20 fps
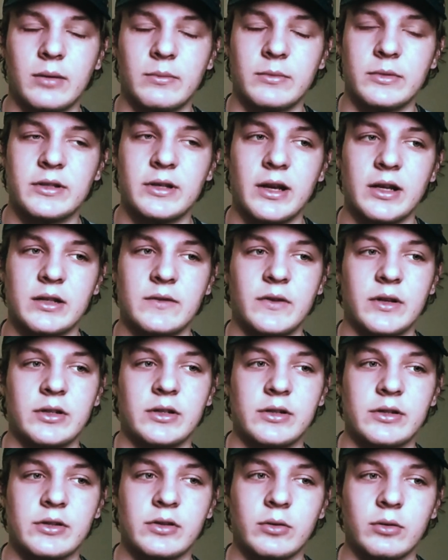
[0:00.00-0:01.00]
science
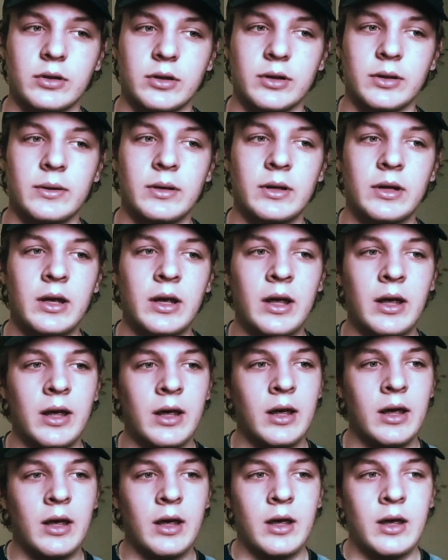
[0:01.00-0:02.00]
fiction score.
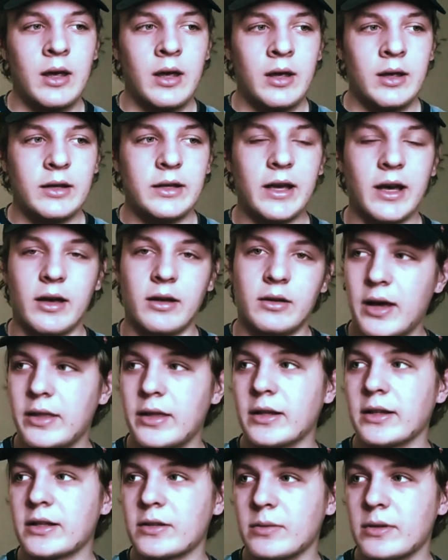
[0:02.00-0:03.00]
Yeah, I
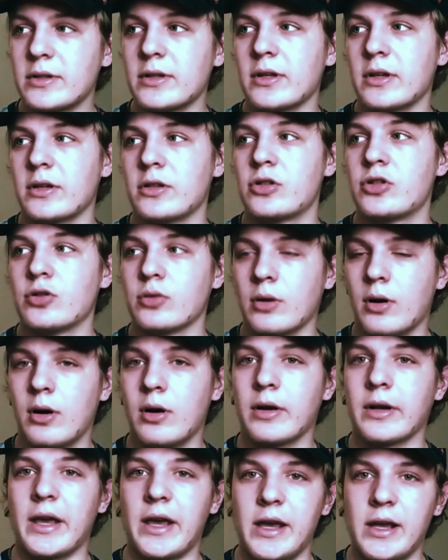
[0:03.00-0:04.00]
think this one's a
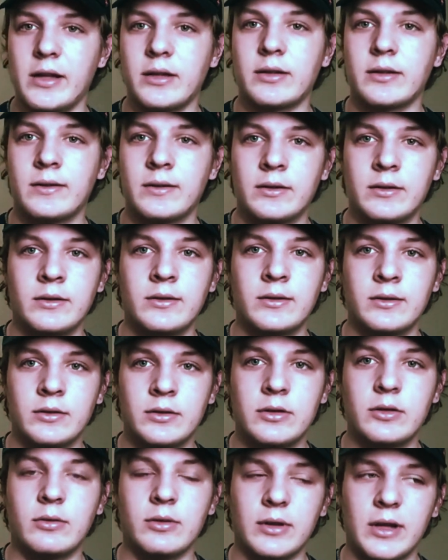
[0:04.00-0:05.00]
strong 8
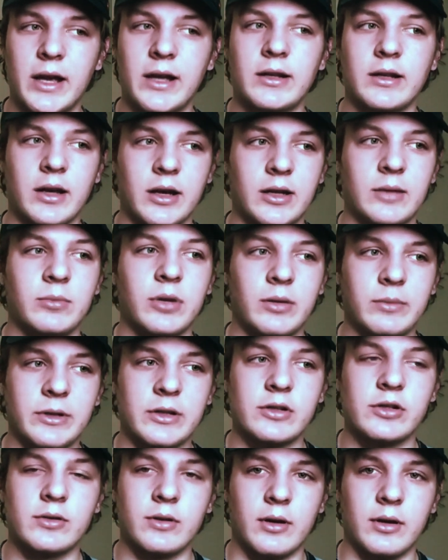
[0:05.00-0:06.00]
to a light 9, probably
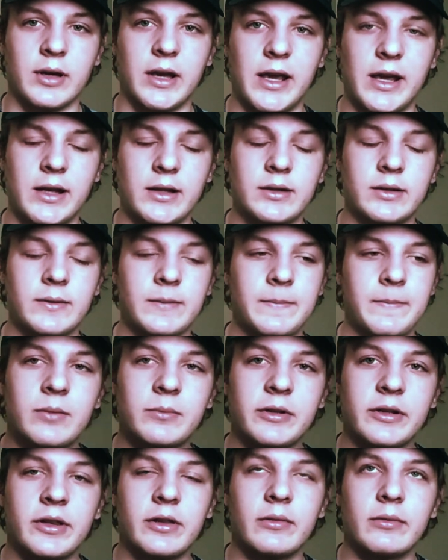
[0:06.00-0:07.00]
a strong 8.
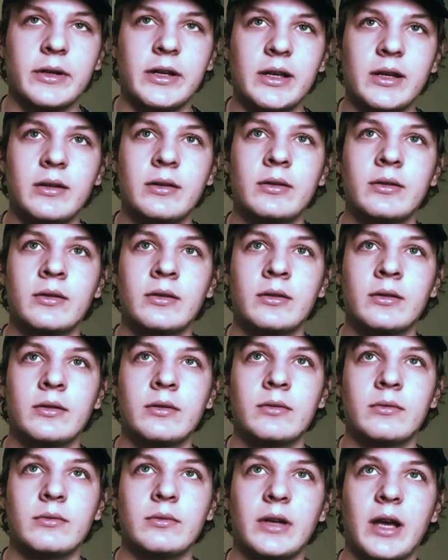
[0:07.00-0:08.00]
Number 3,
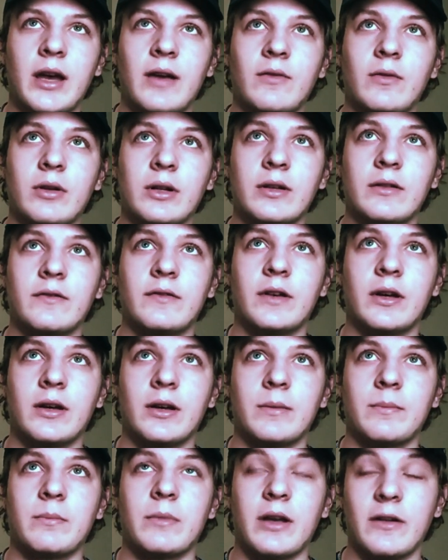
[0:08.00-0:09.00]
we have one of
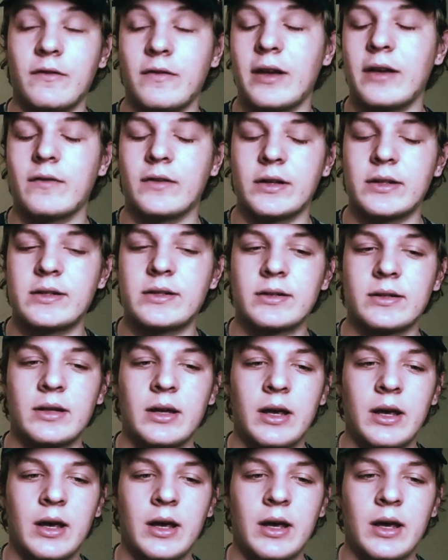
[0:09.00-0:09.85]
my favorites